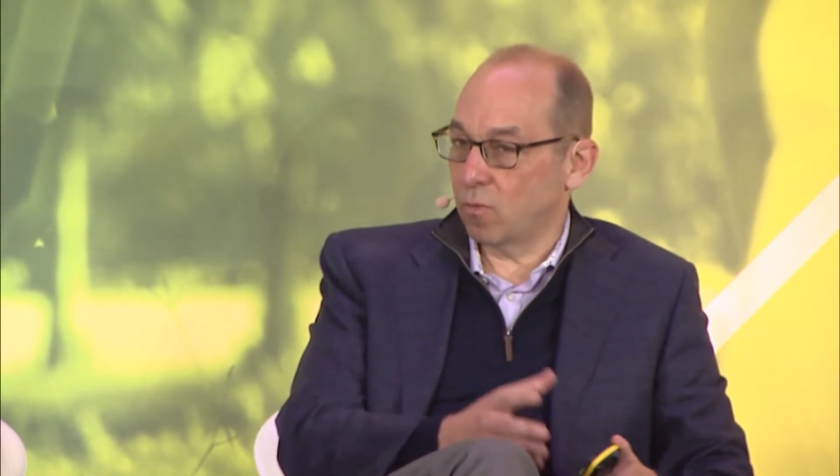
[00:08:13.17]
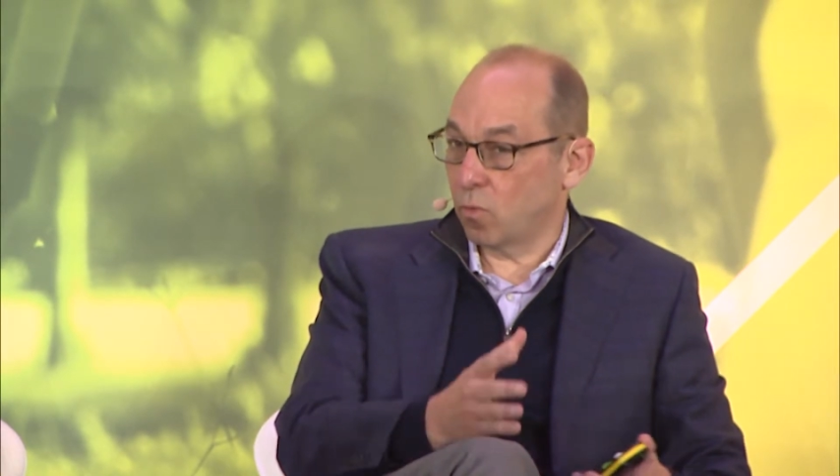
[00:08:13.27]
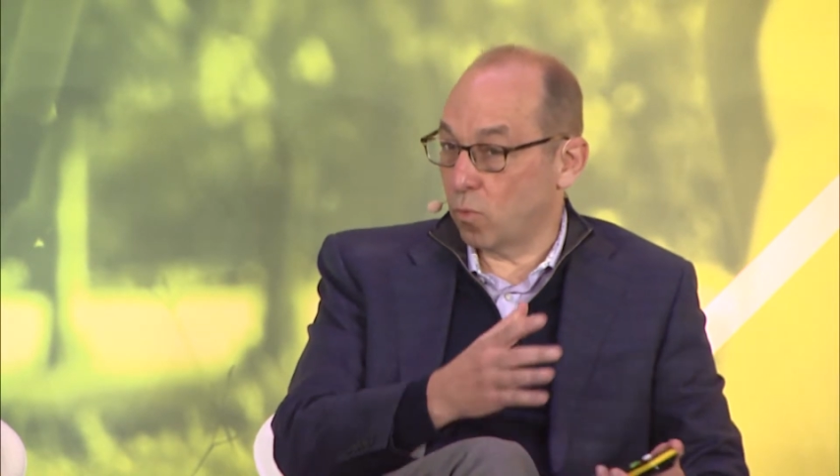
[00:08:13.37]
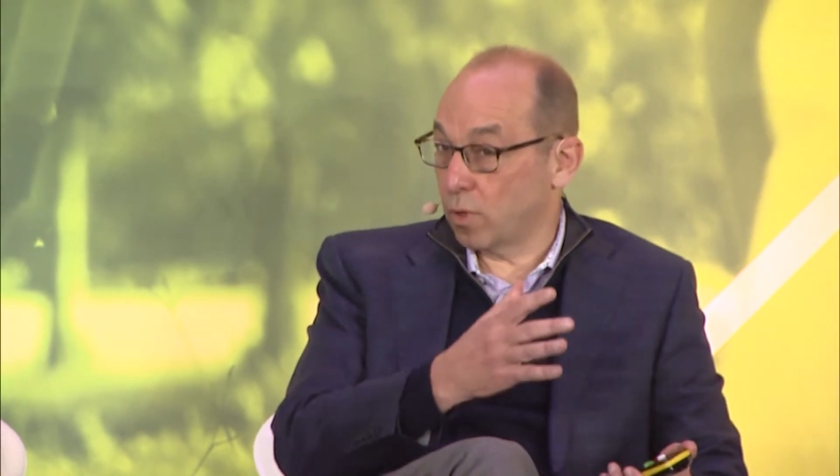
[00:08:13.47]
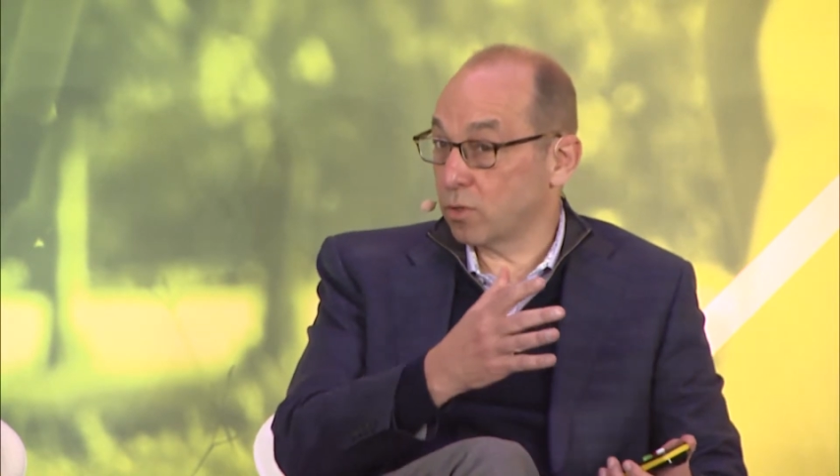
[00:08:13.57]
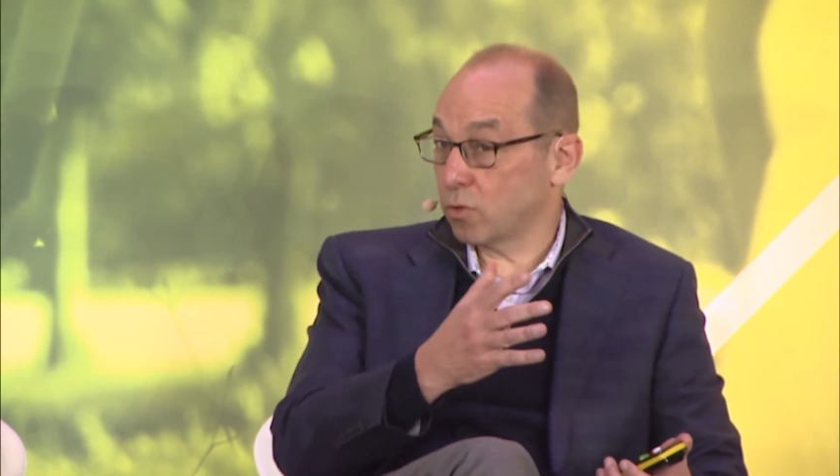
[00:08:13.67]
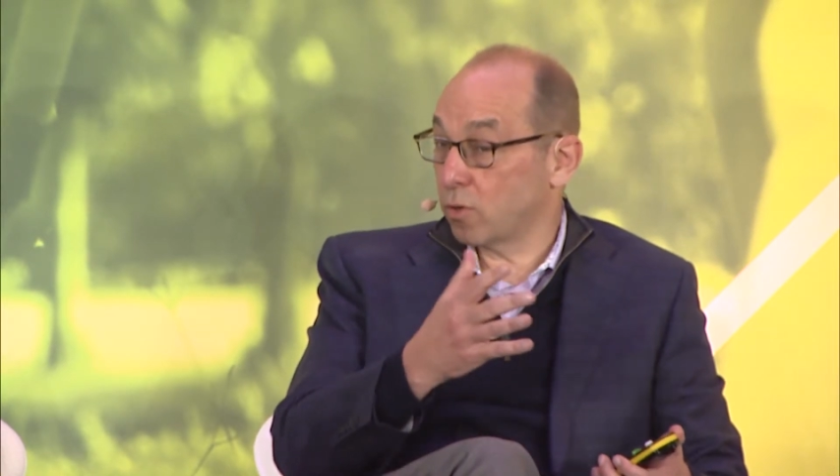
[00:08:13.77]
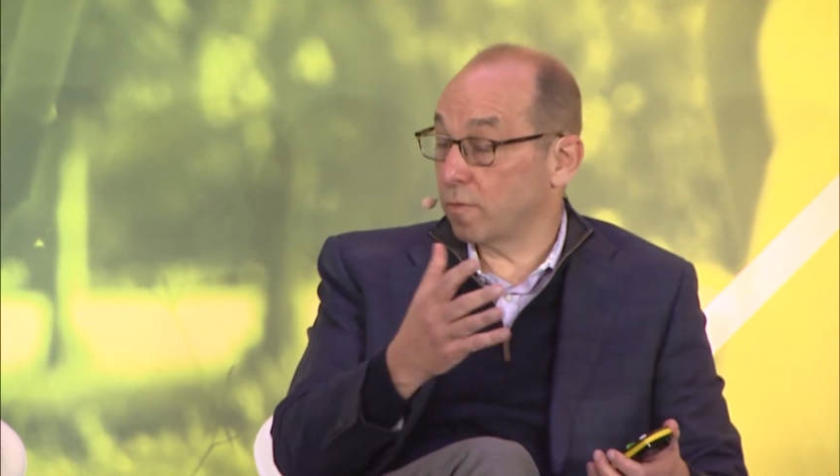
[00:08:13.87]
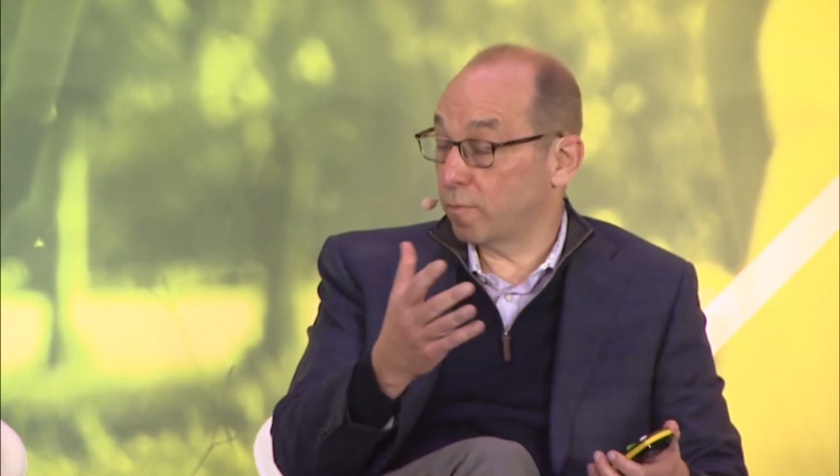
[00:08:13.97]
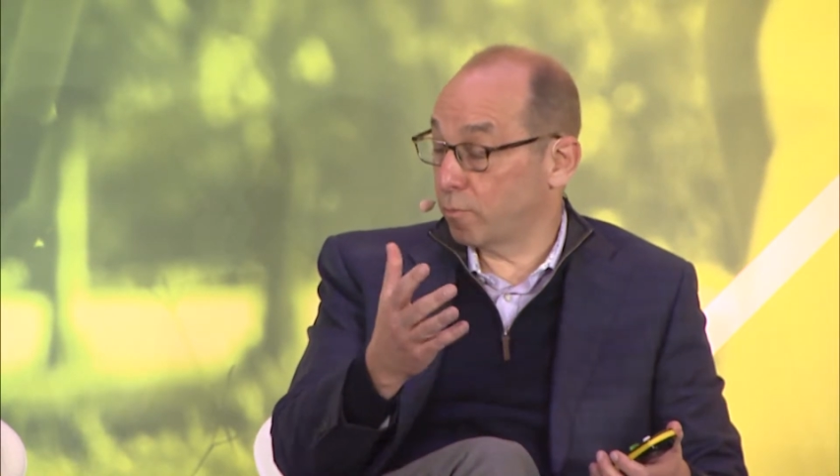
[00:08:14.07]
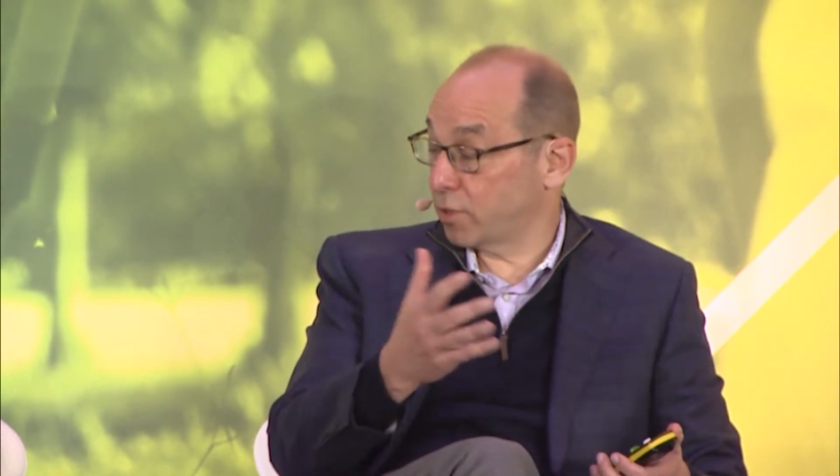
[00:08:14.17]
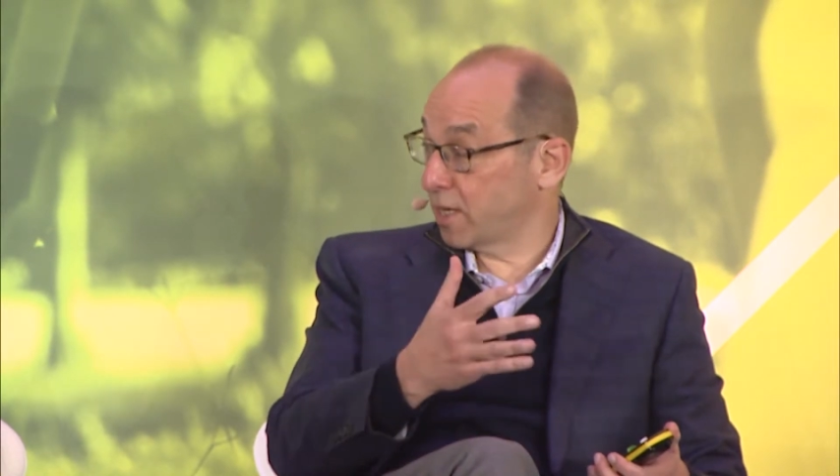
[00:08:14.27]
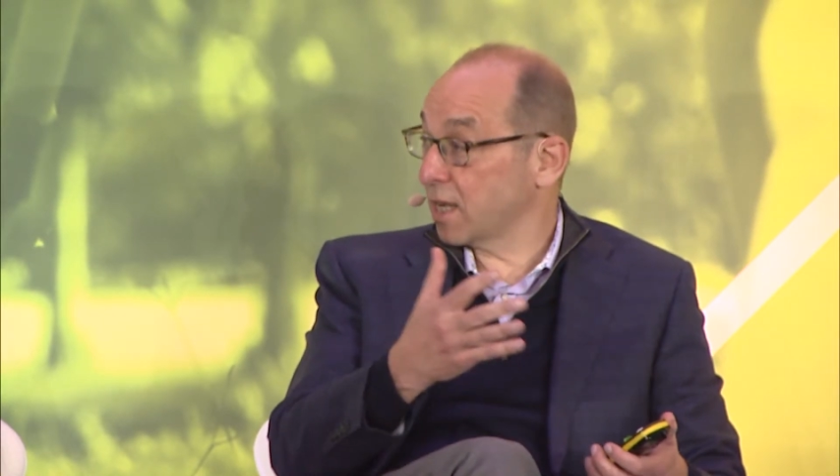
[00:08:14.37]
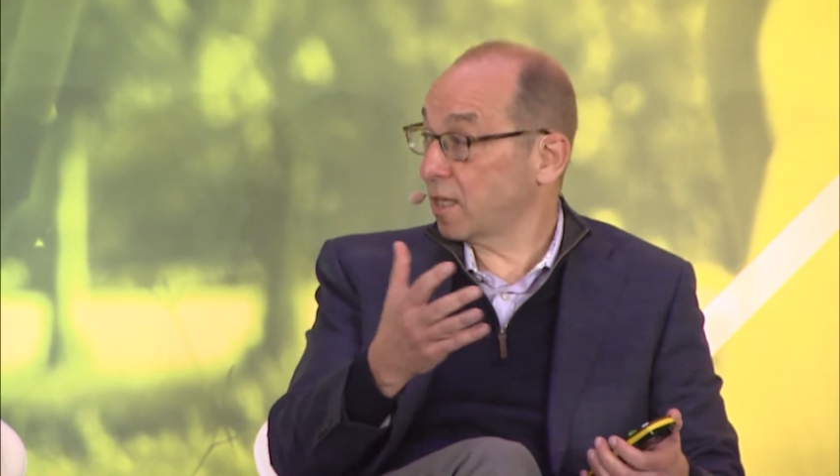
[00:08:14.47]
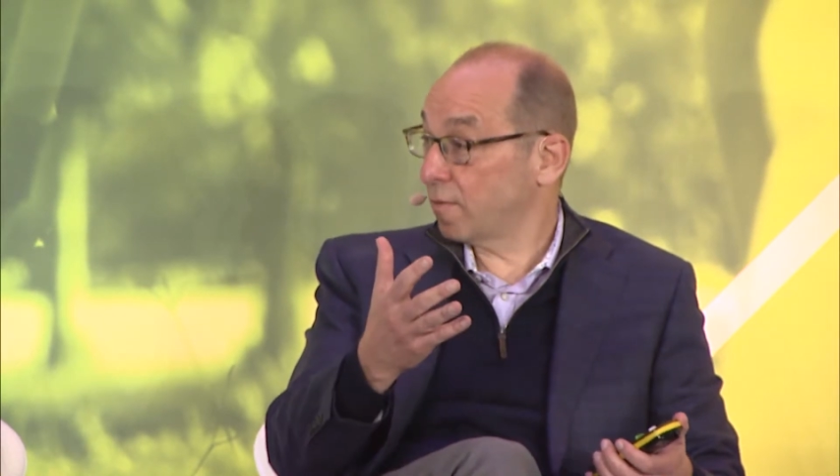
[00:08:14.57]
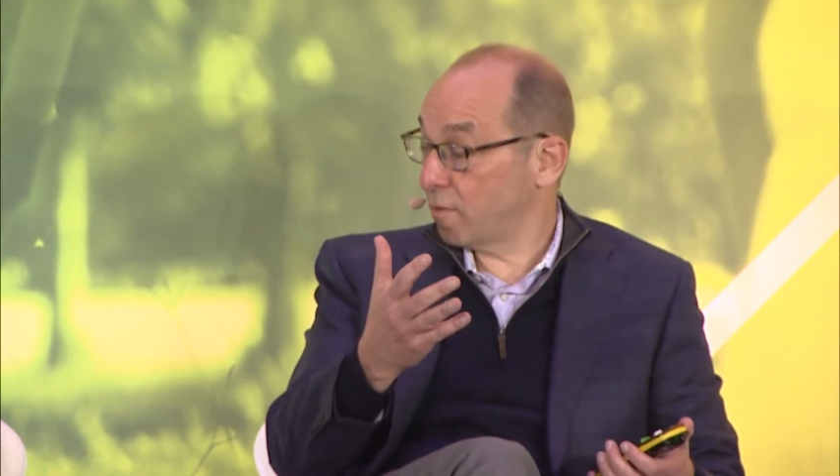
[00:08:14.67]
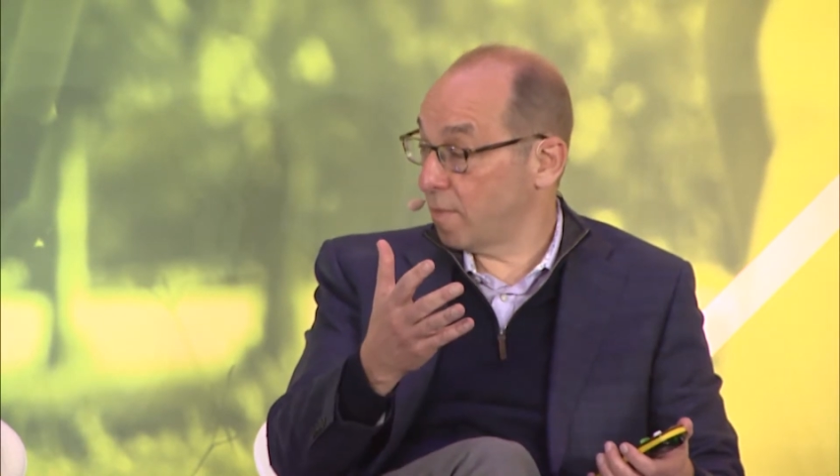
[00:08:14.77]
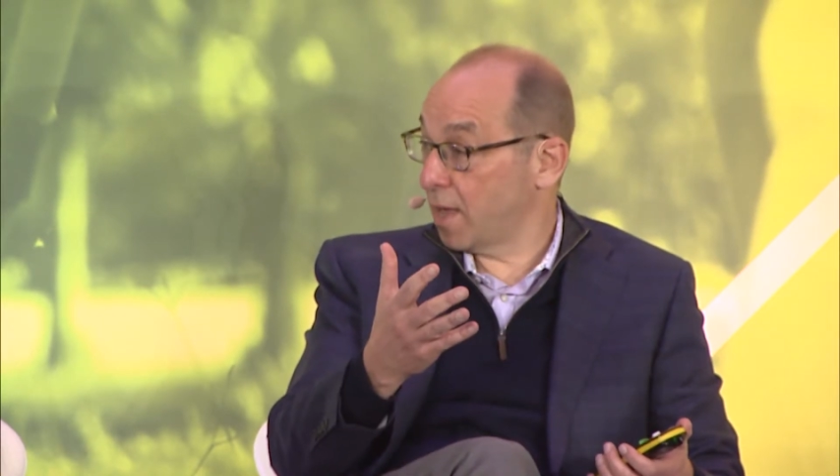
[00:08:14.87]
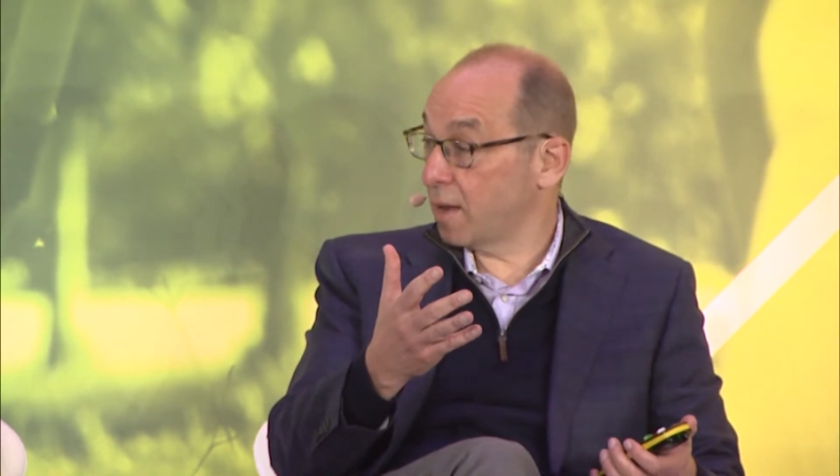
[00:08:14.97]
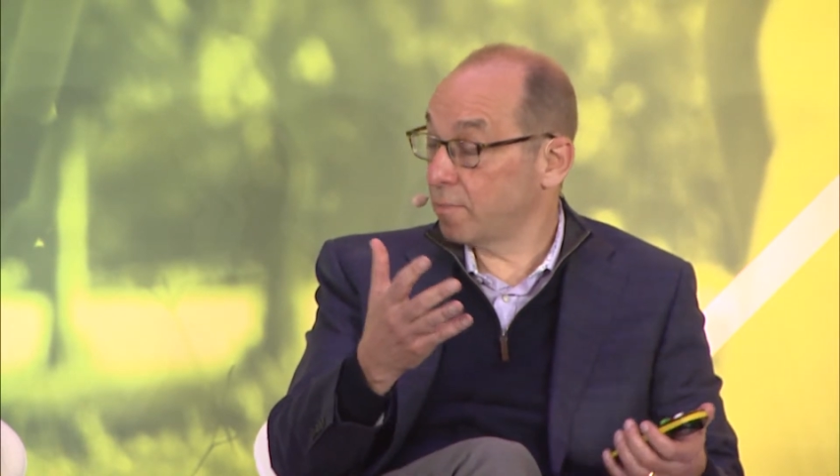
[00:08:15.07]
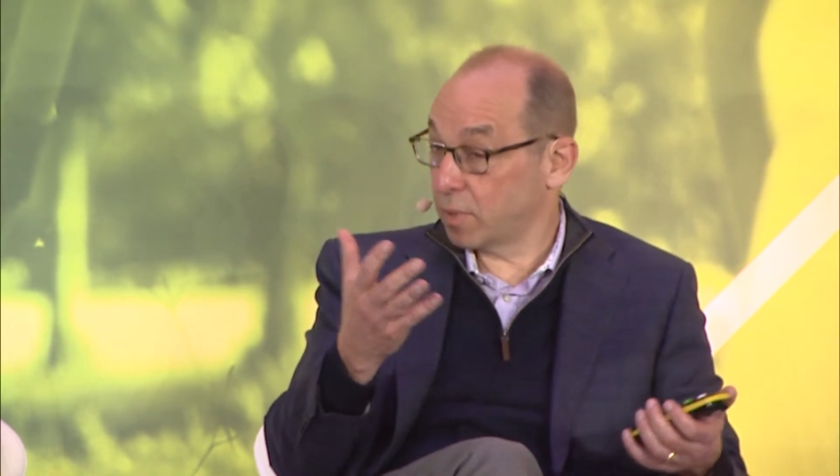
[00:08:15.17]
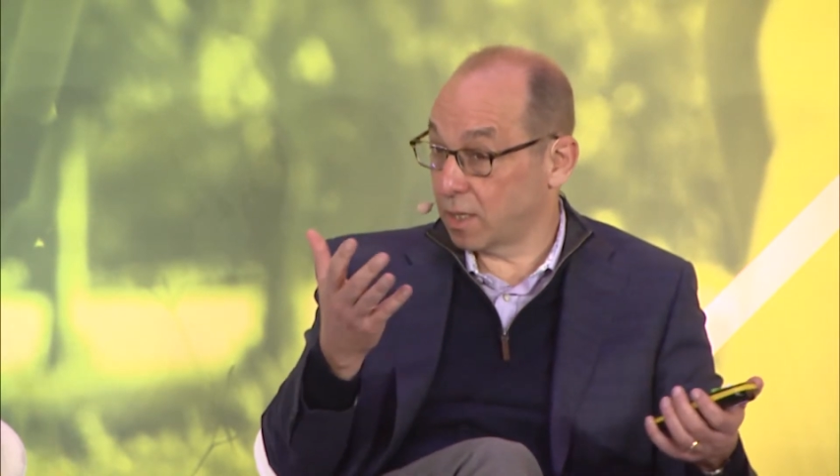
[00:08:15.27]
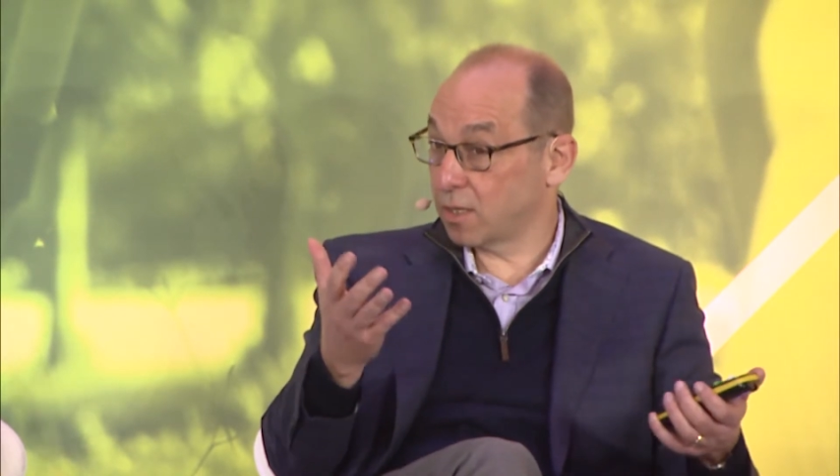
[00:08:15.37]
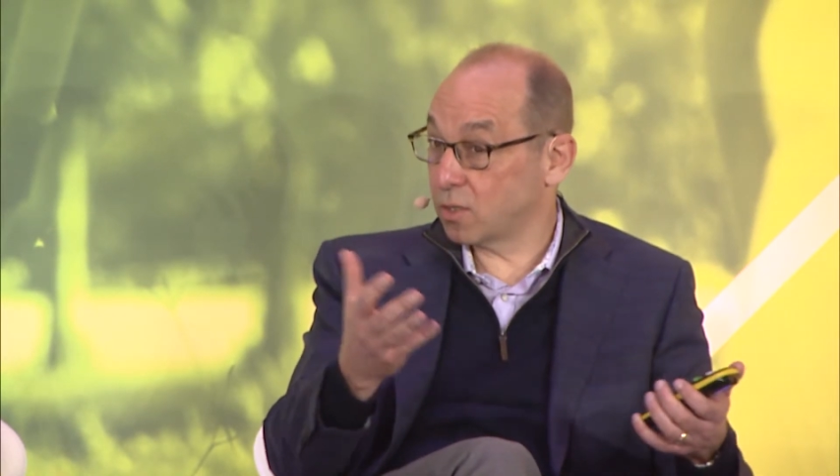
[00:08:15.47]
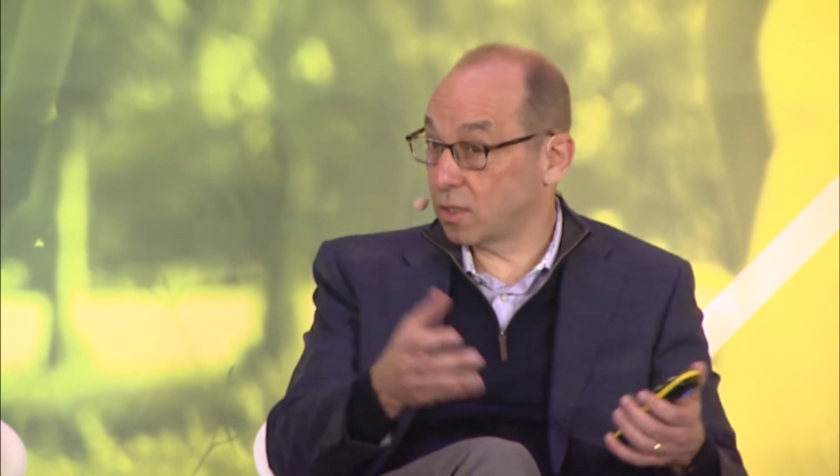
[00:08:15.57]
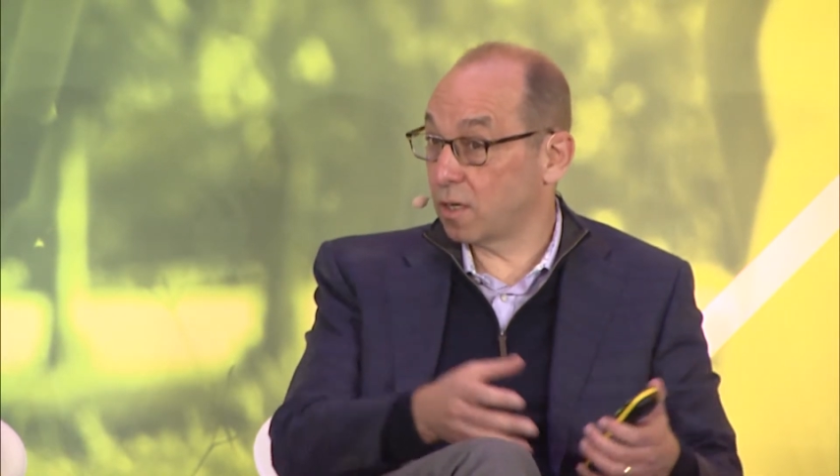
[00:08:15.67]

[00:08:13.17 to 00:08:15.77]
we're sort of protected from that because